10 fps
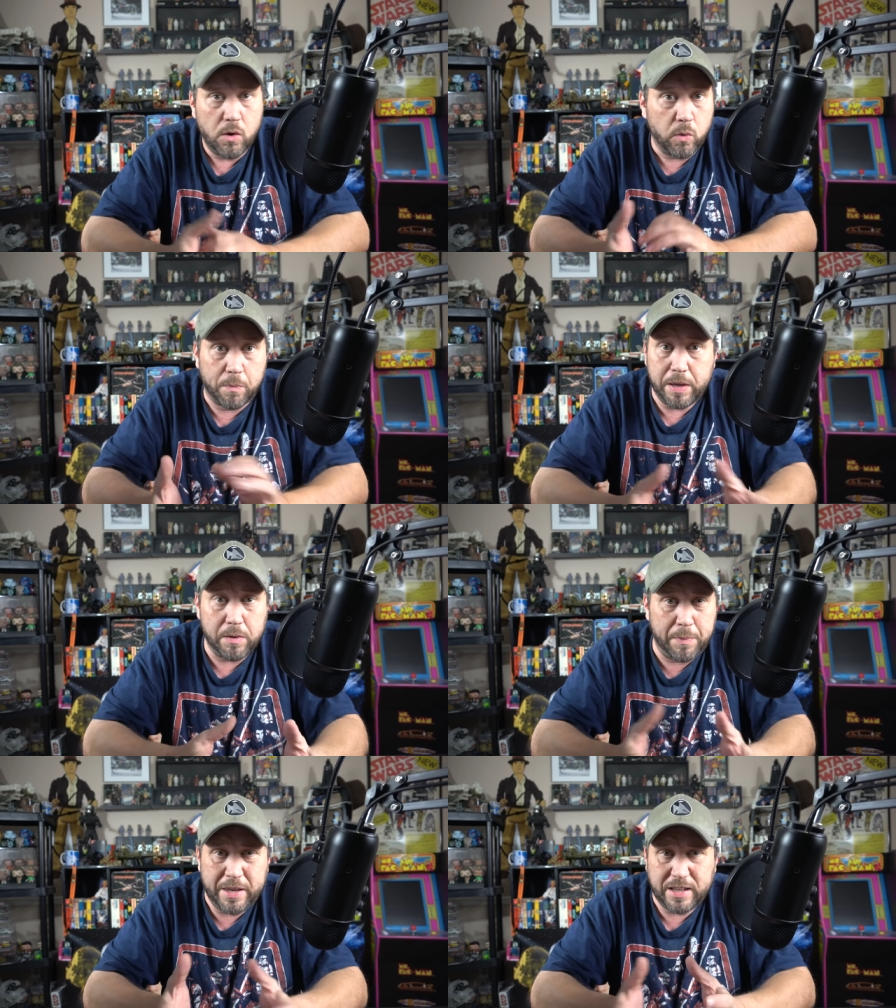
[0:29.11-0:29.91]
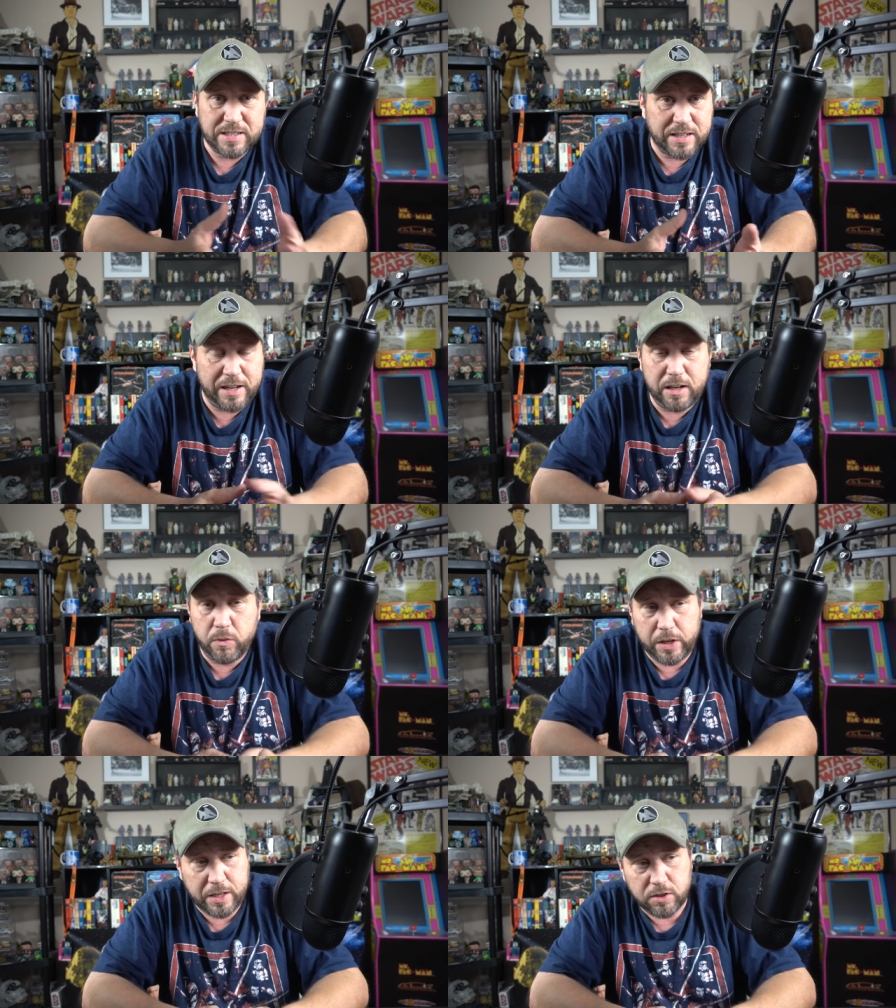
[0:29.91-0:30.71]
Were people be excited
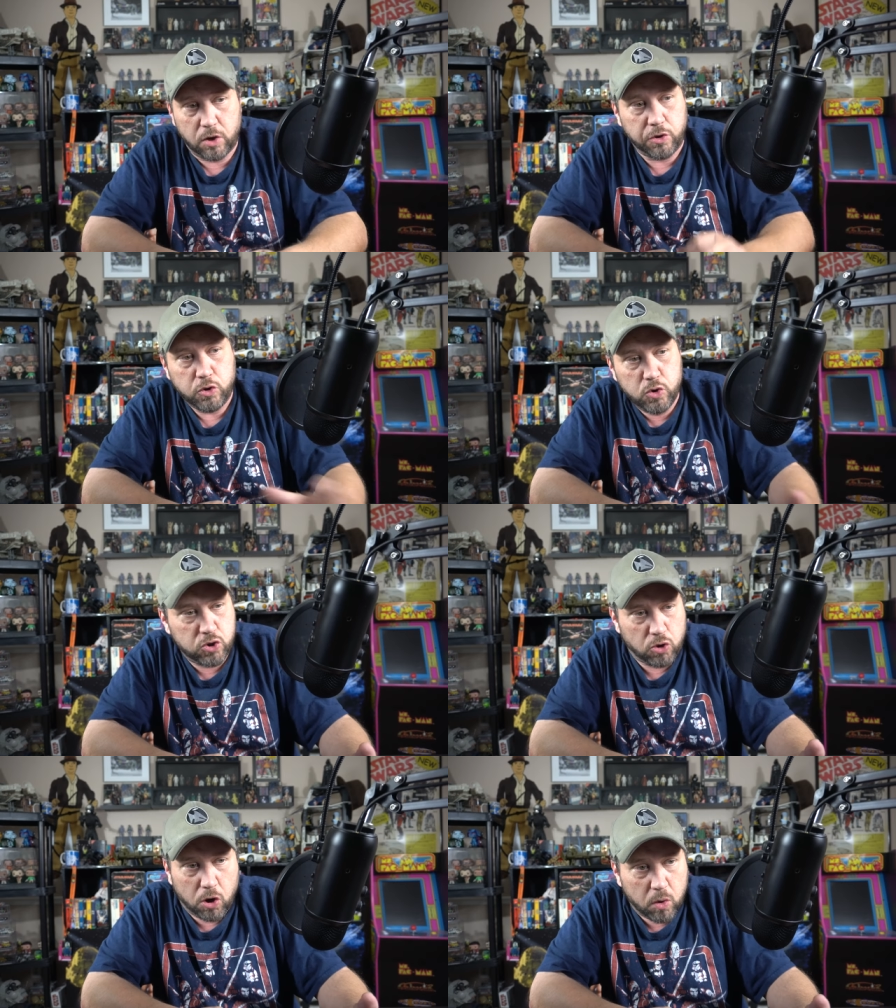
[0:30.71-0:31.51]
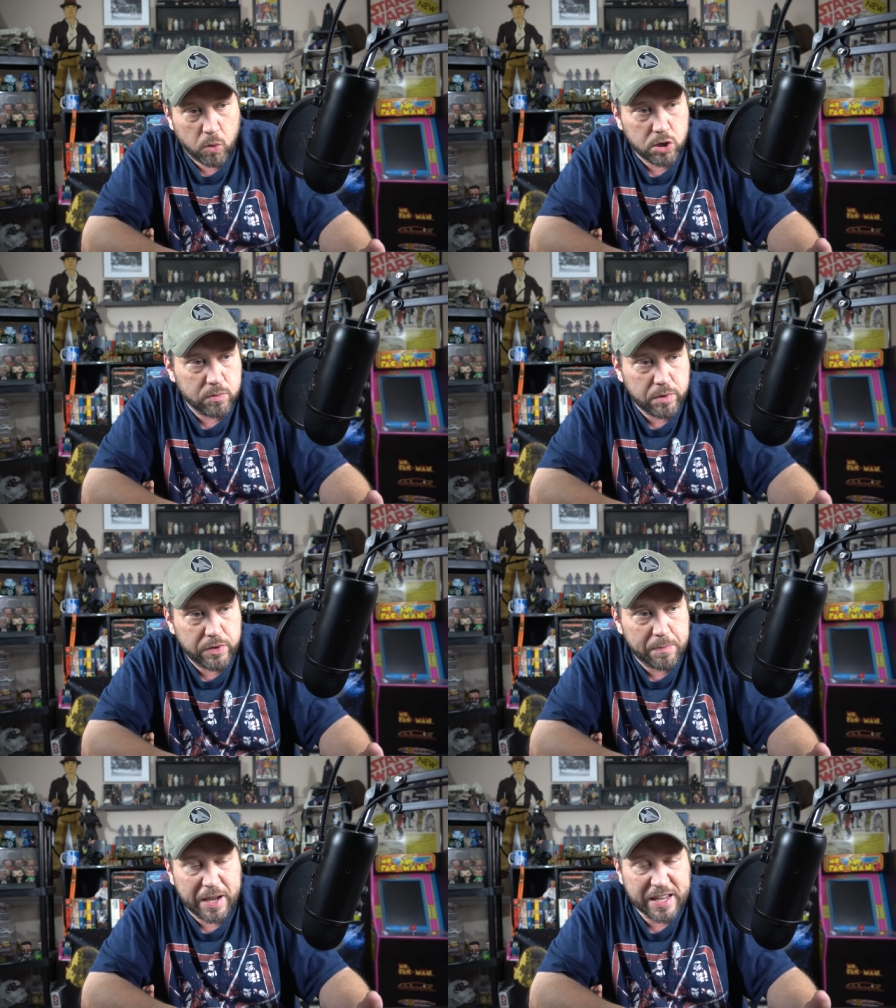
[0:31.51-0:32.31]
when they saw the new Star Wars
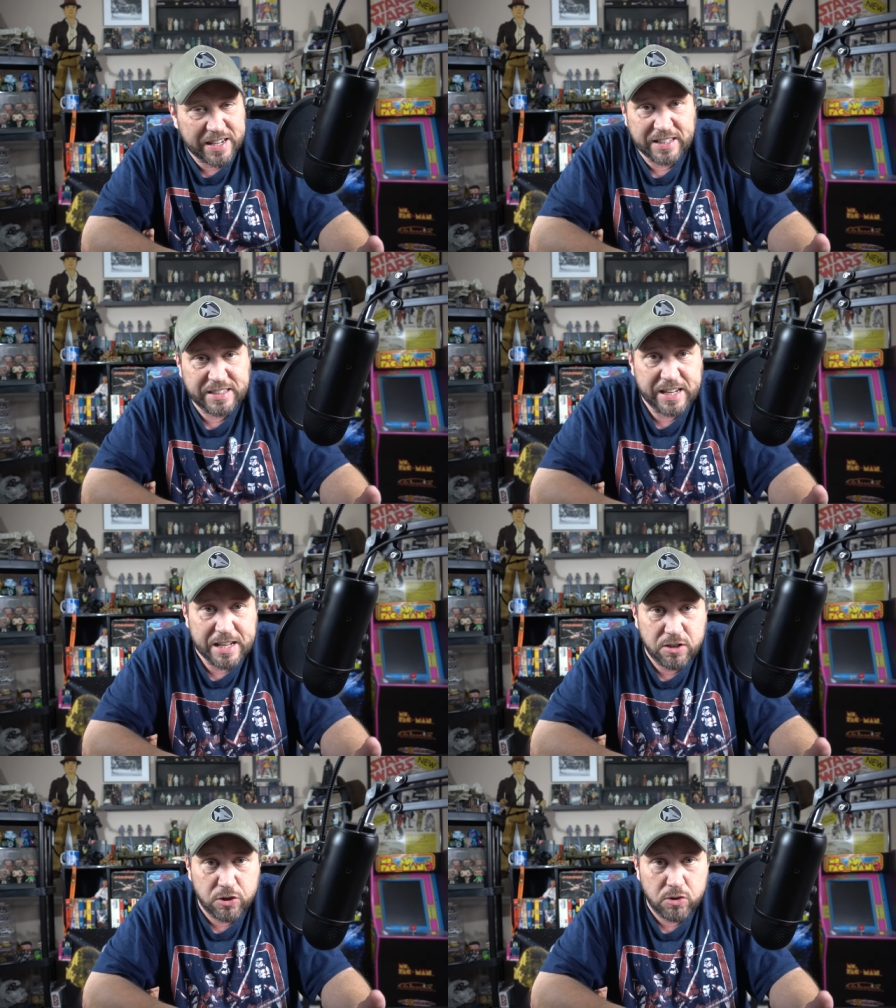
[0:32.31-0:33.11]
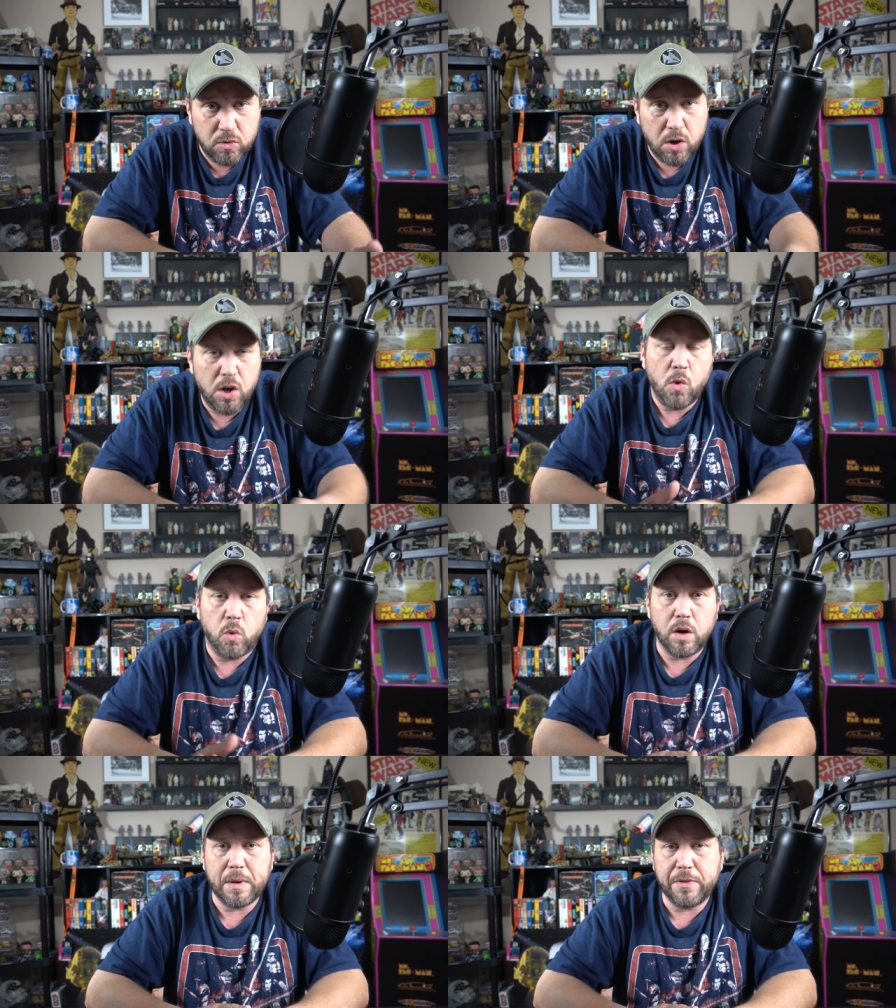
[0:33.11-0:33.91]
movie back in 1982?
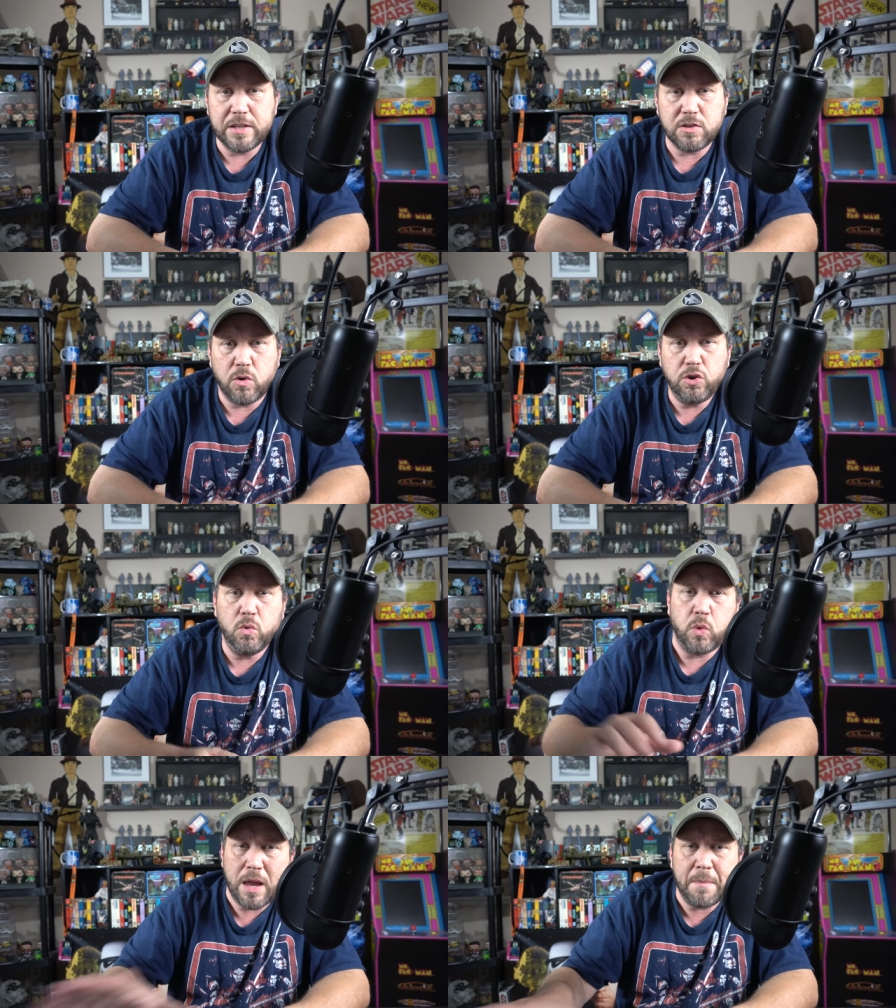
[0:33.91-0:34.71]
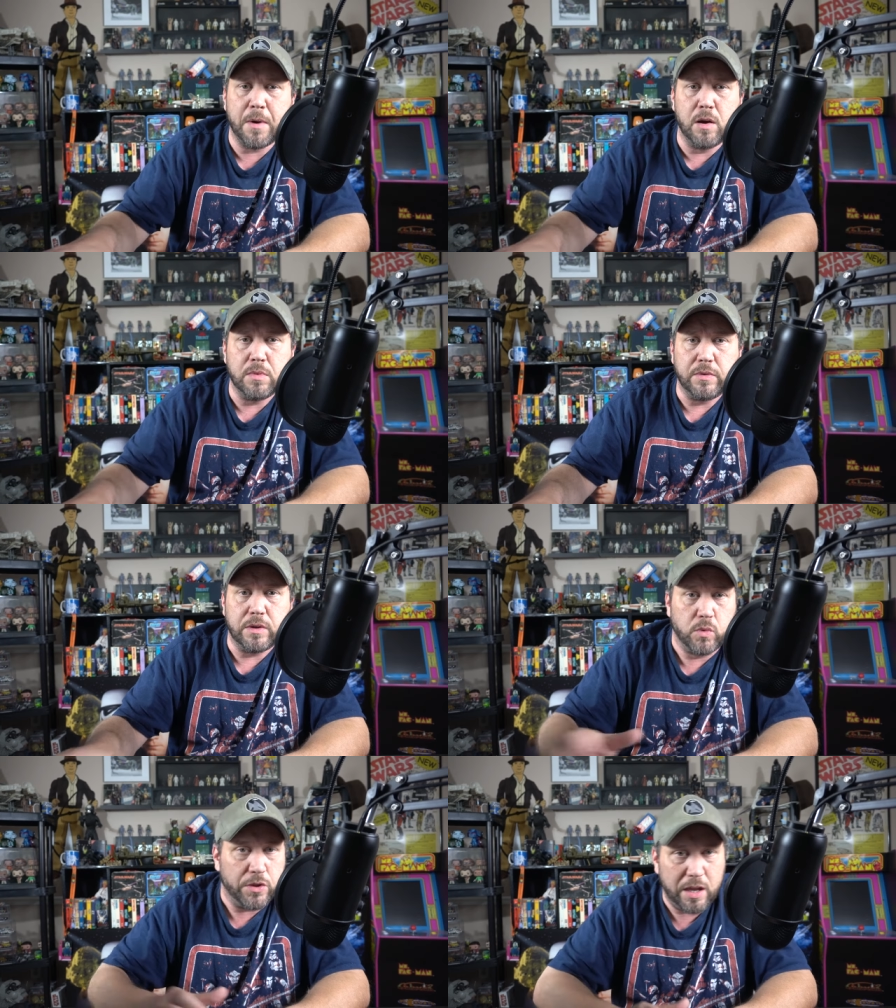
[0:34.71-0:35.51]
What about they saw a new Rambo
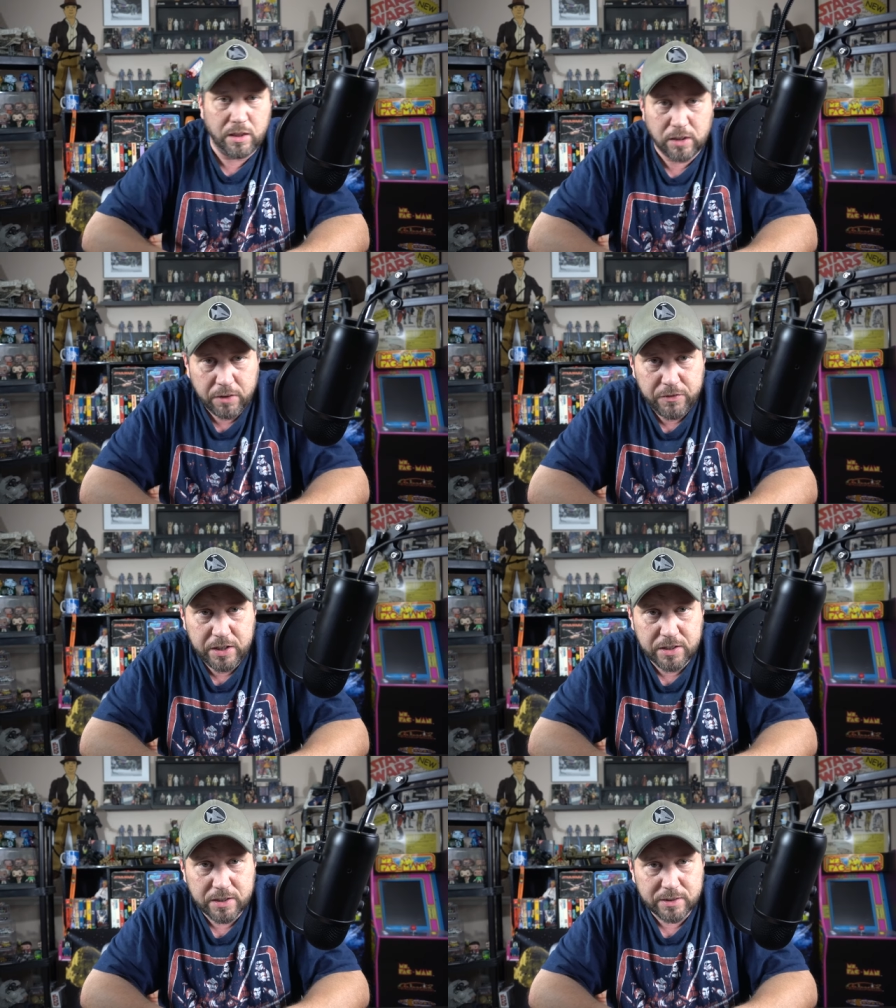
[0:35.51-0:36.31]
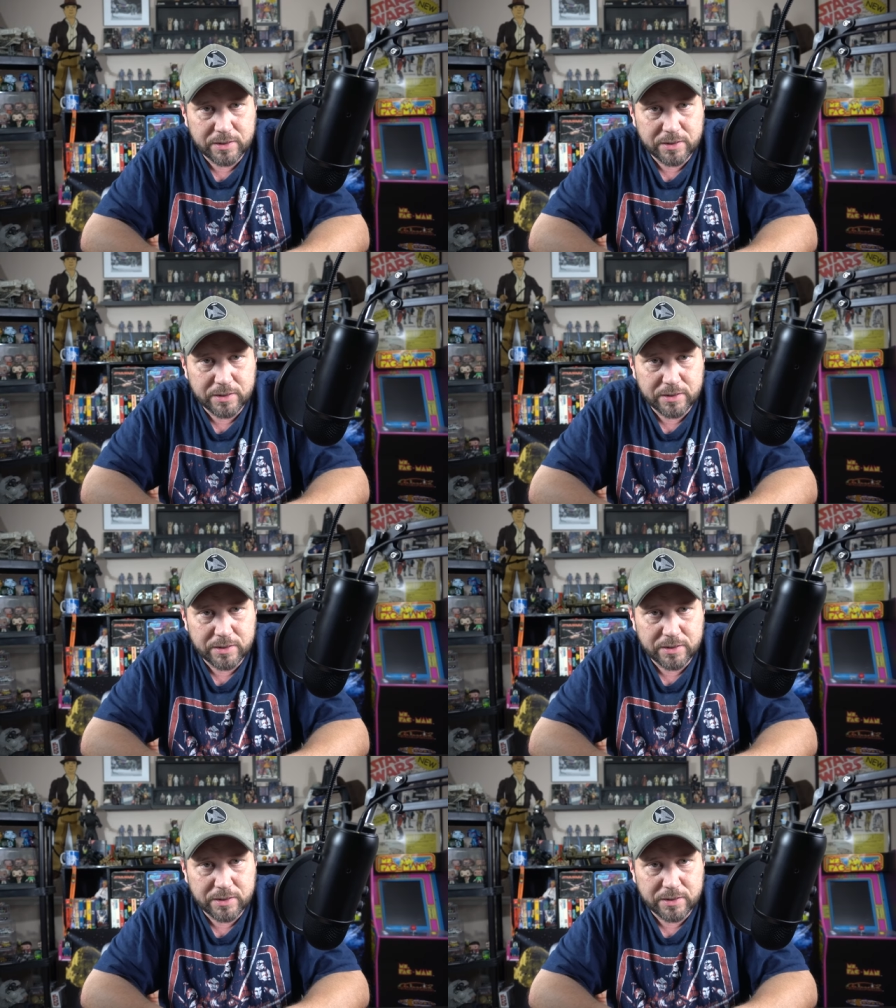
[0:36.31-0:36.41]
movie? Were they loved it?